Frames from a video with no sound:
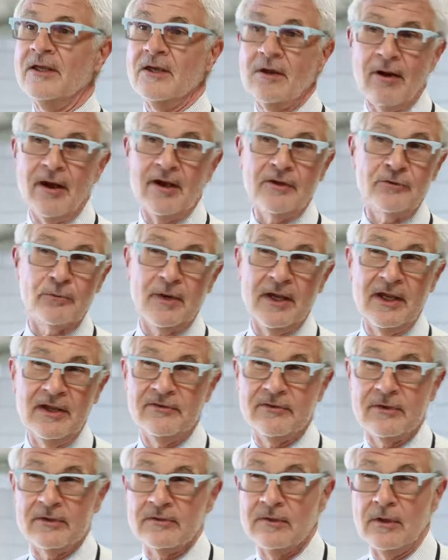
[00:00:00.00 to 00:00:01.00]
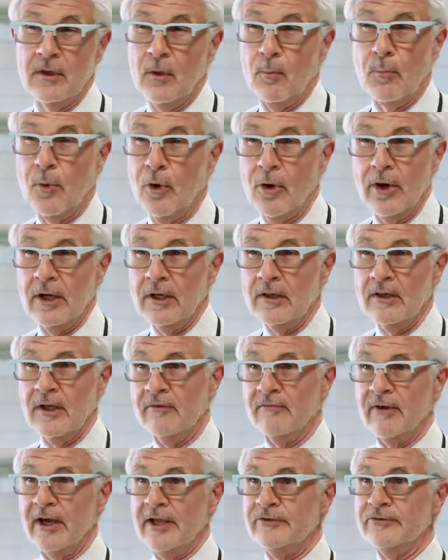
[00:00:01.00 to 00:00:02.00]
You know, I was raised as a little boy to
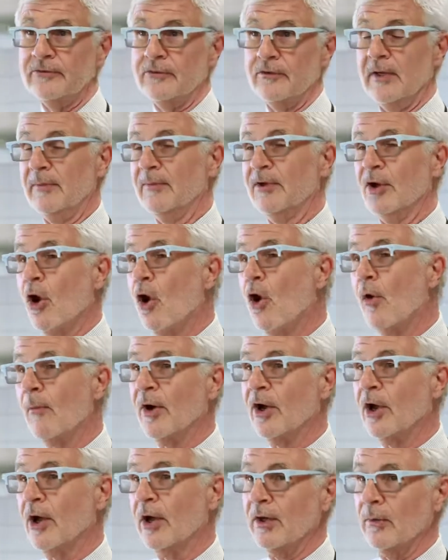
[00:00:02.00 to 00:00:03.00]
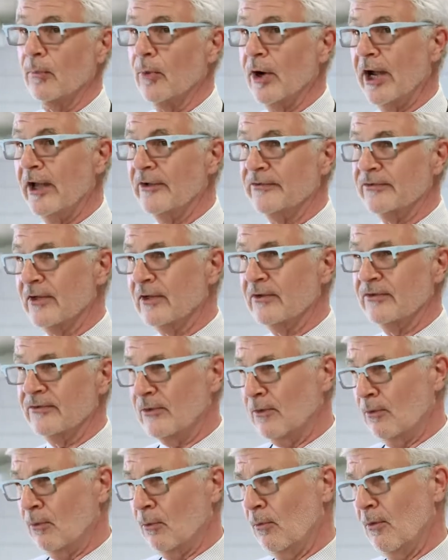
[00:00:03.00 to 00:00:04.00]
love ice cream in Omaha, Nebraska.
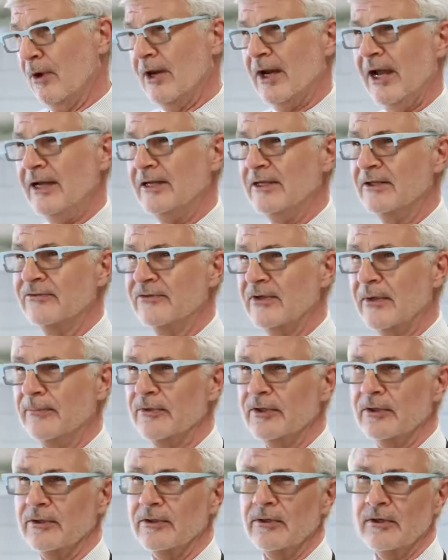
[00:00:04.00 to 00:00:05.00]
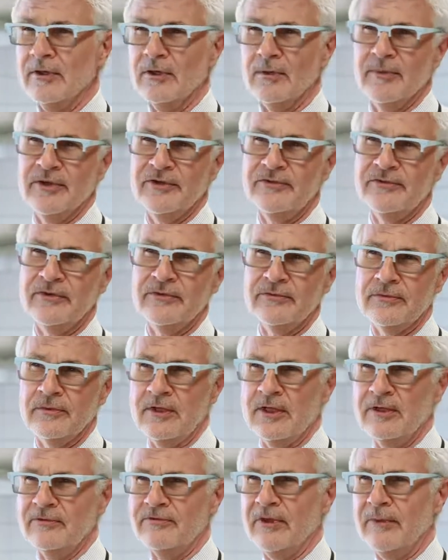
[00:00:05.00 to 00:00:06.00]
So when I did something good or my
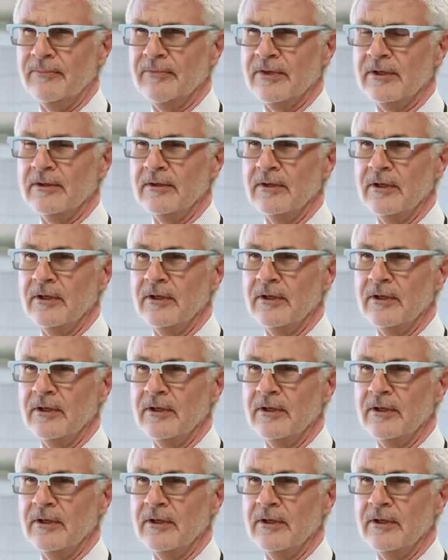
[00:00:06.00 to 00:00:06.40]
sister did something